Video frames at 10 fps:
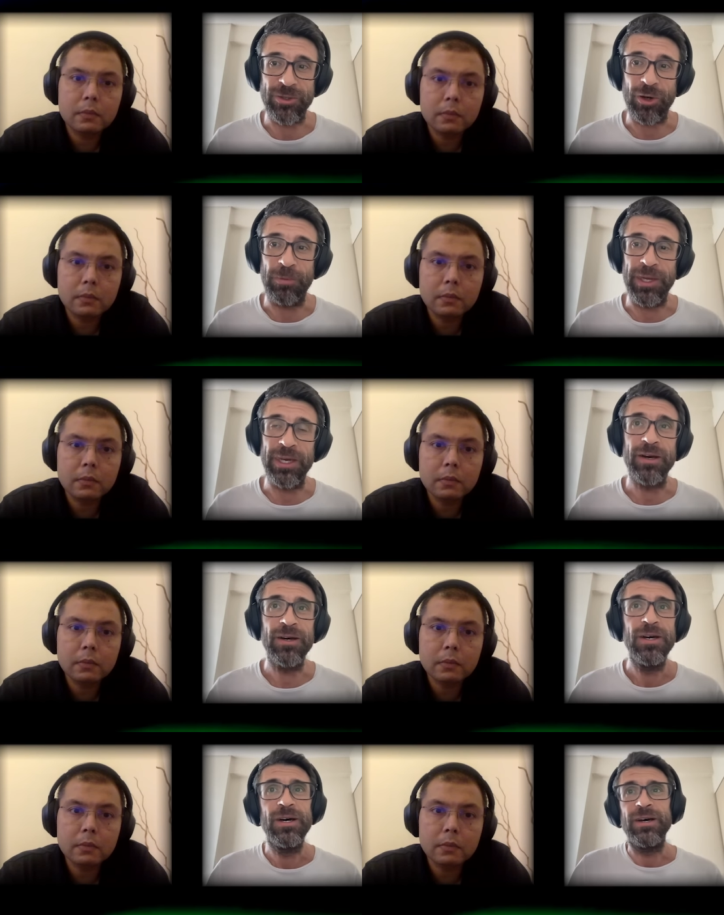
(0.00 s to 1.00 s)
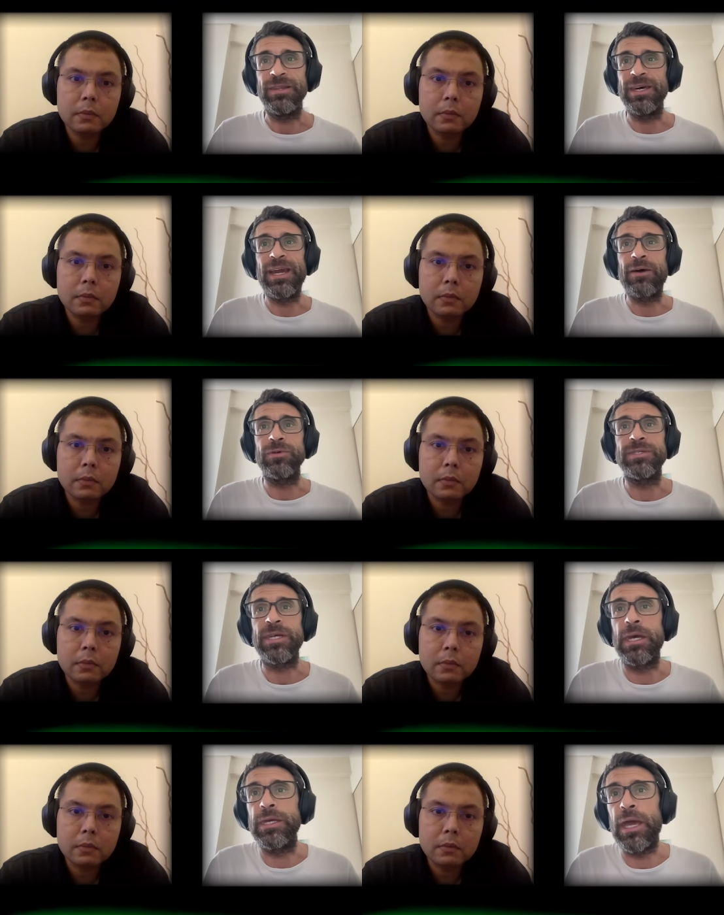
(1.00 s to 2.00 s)
Speaker 1: in Tokopedia, then I would
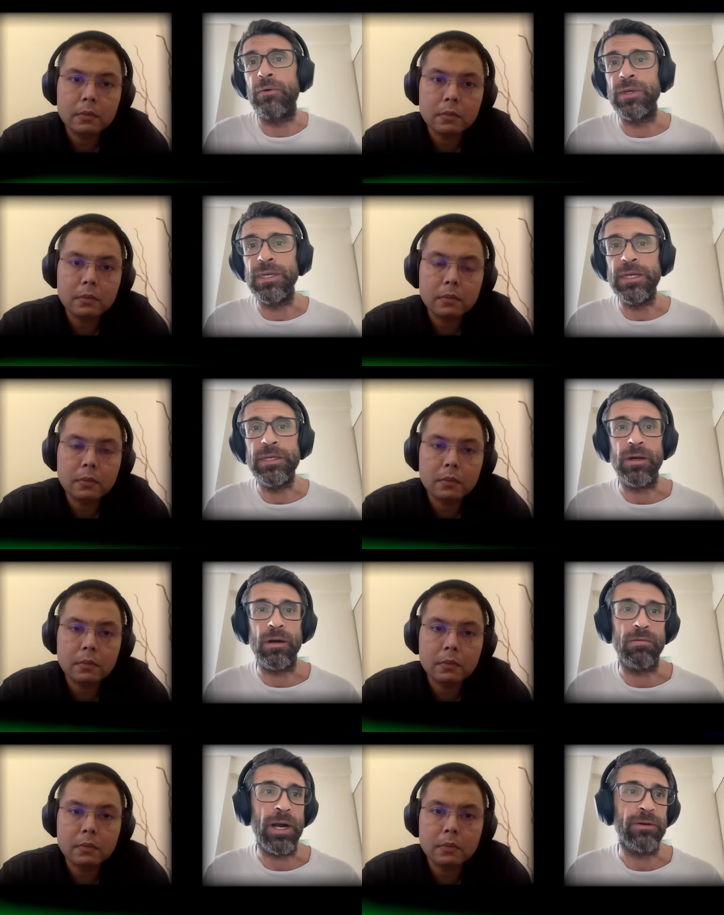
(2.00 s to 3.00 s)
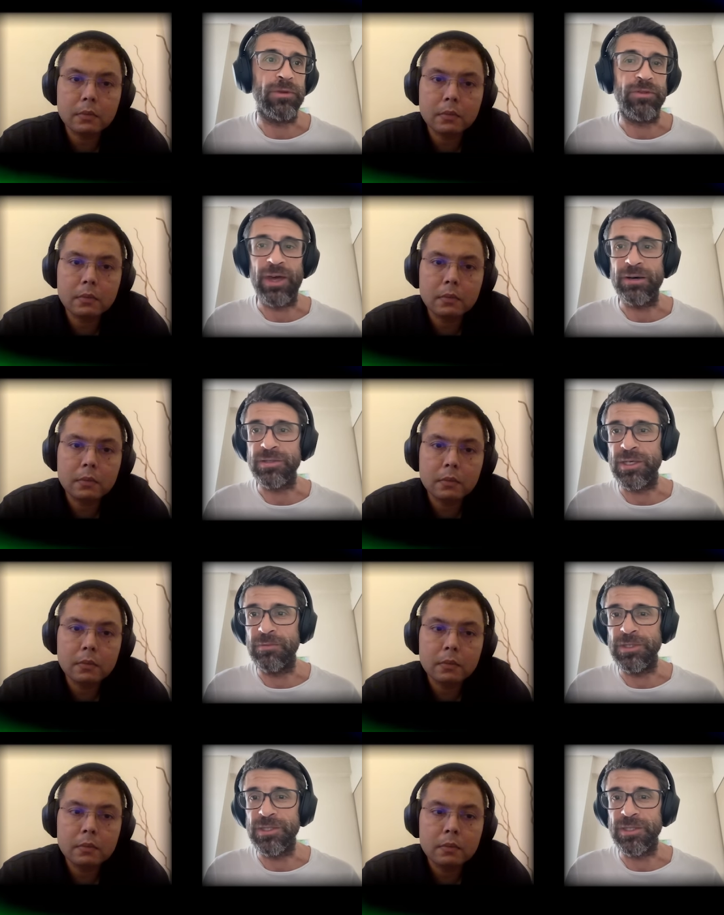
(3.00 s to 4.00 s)
say, yeah, we need around thousand
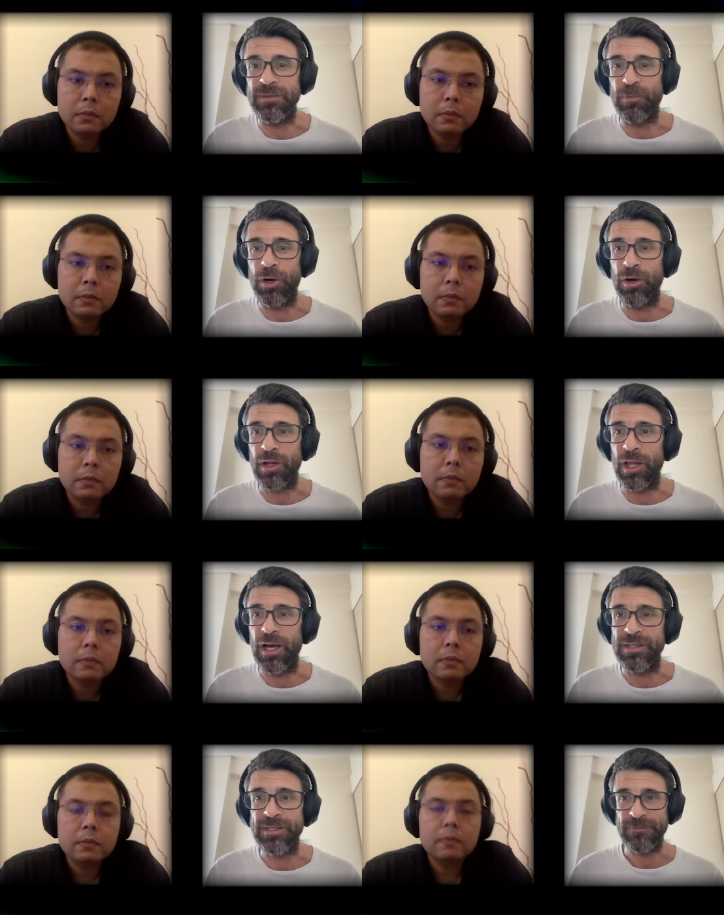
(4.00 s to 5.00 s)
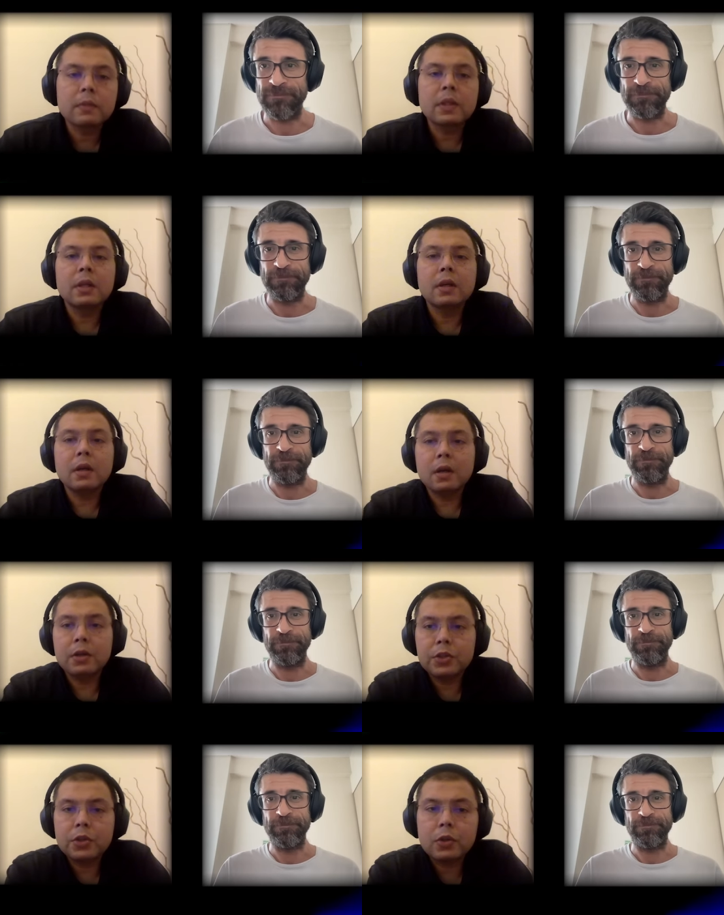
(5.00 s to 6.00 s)
images per class.
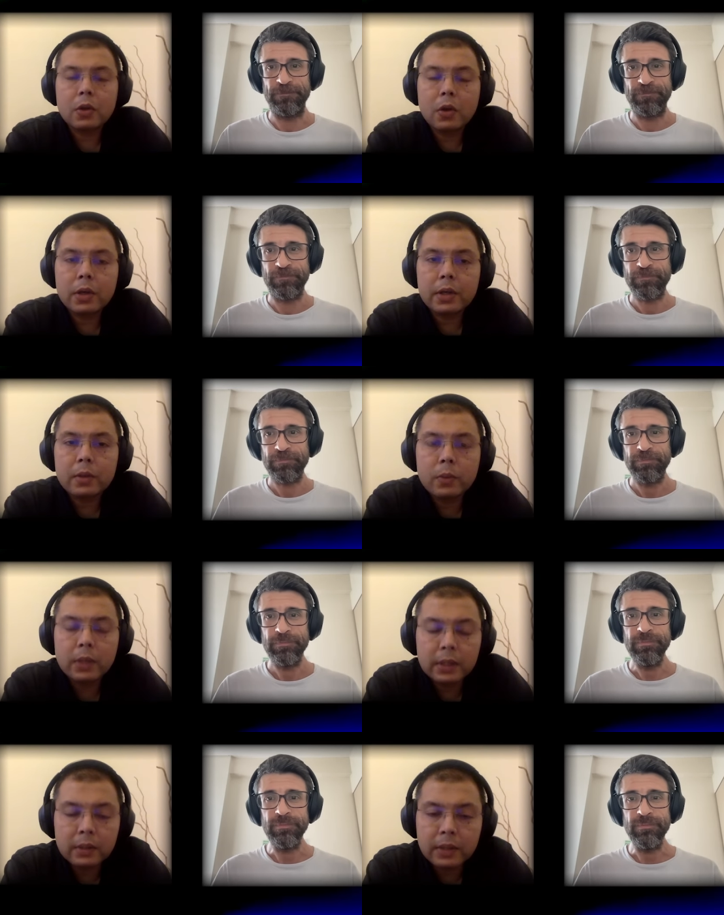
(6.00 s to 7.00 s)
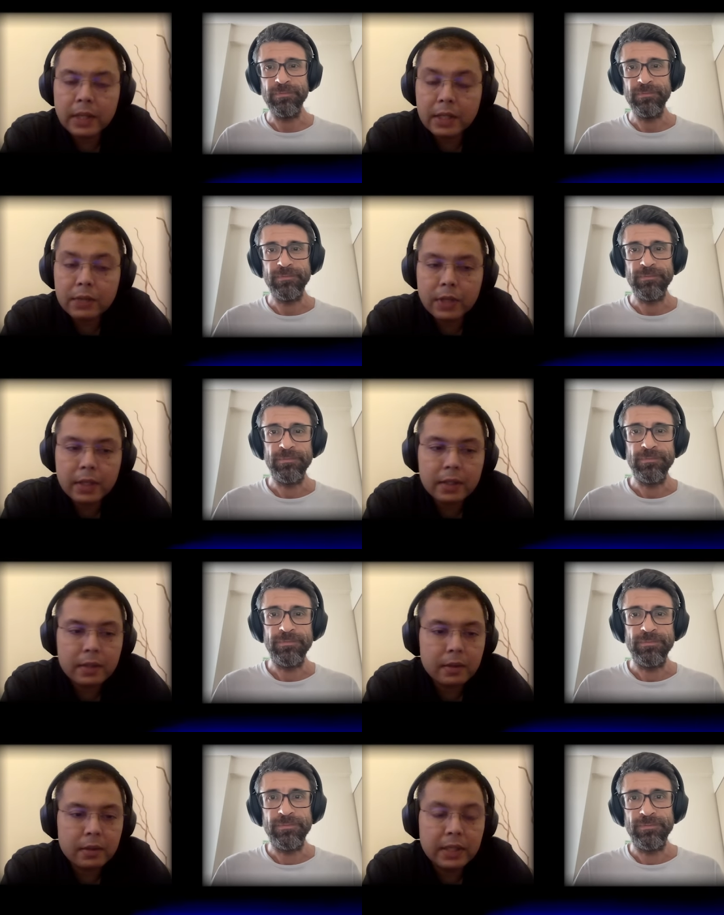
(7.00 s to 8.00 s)
Speaker 2: Understood, got it. Well, thanks for
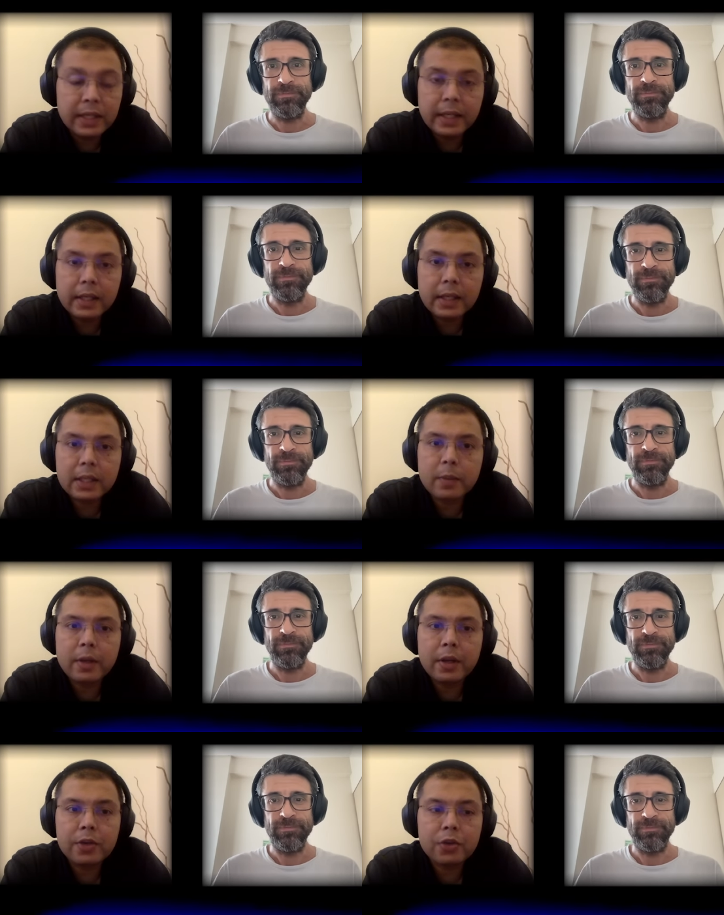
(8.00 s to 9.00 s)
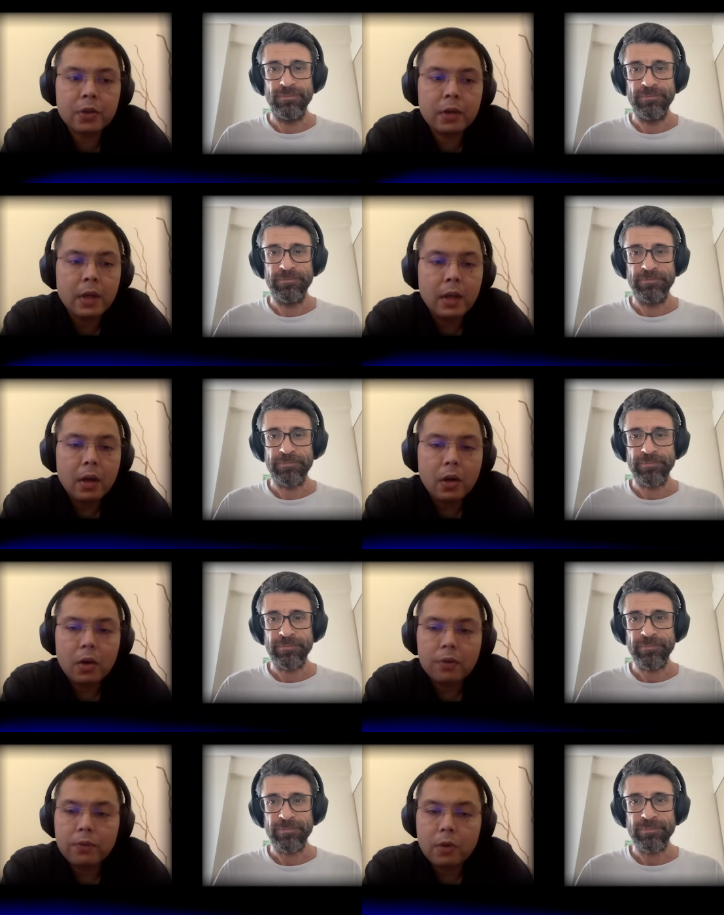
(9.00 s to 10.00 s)
that uh, detailed explanation
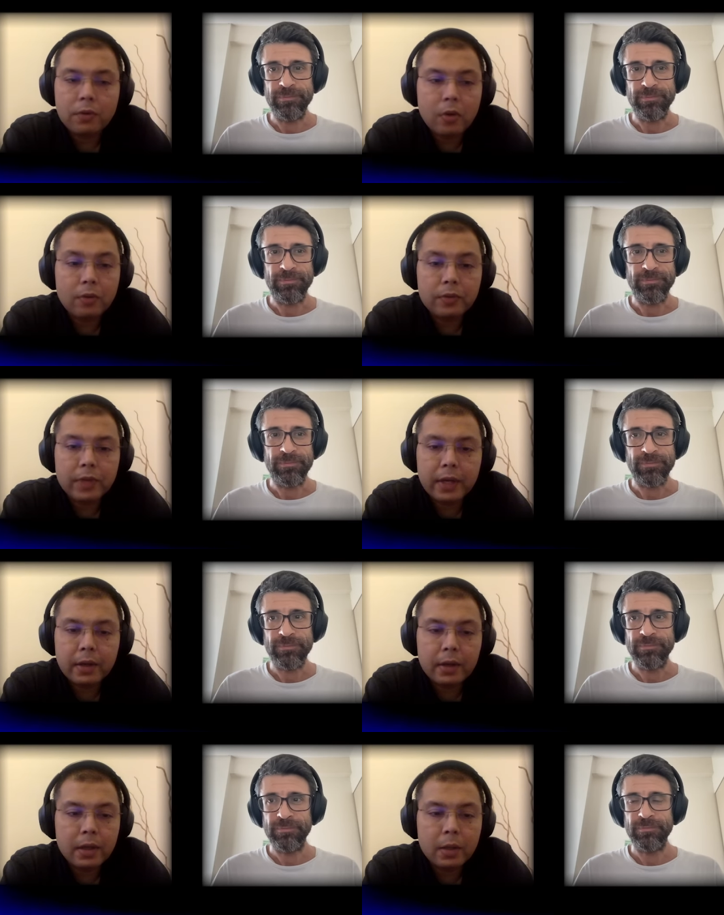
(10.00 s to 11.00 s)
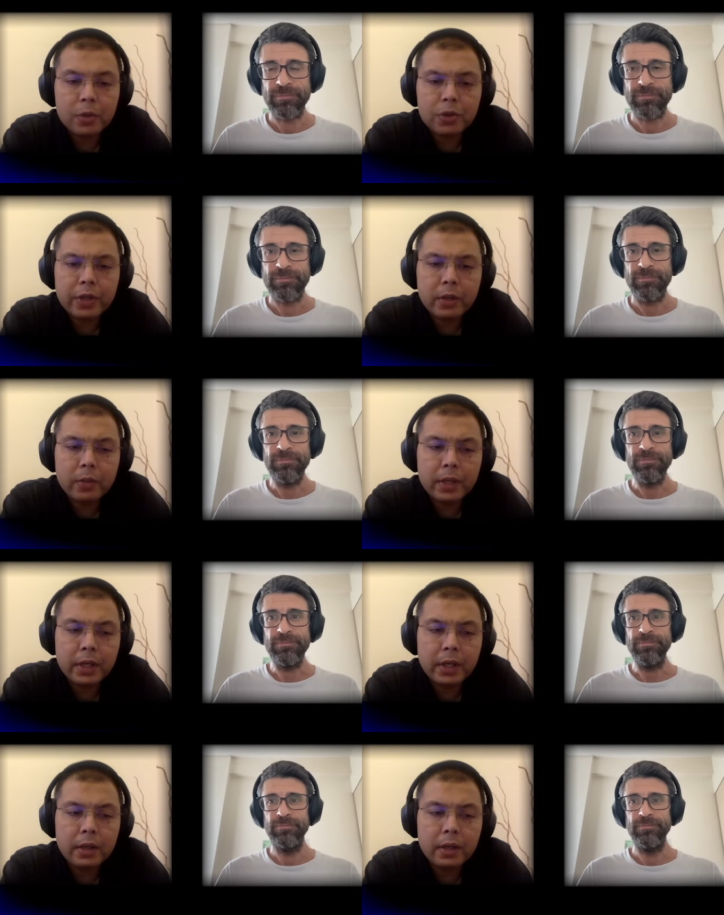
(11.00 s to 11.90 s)
of, of, of data and how much data